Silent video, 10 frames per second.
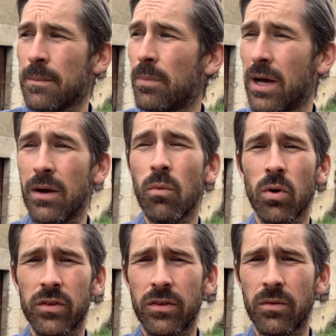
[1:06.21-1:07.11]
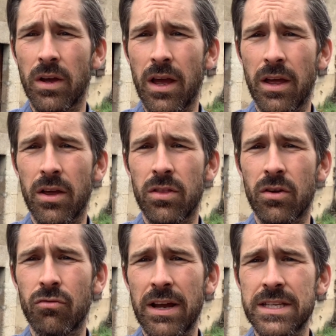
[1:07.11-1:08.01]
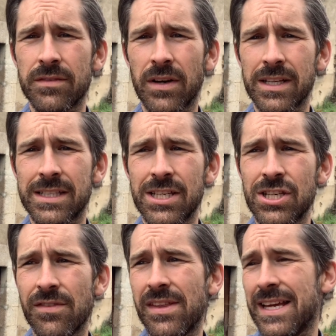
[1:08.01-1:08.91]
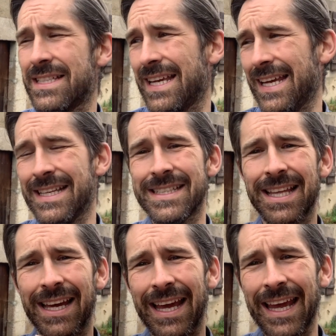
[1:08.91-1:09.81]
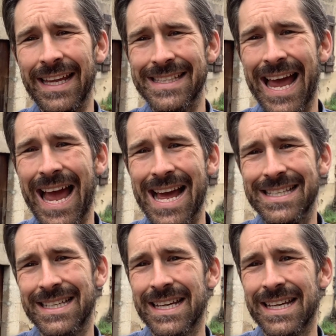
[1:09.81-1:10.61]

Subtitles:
but what's the great advantage of this is that it's at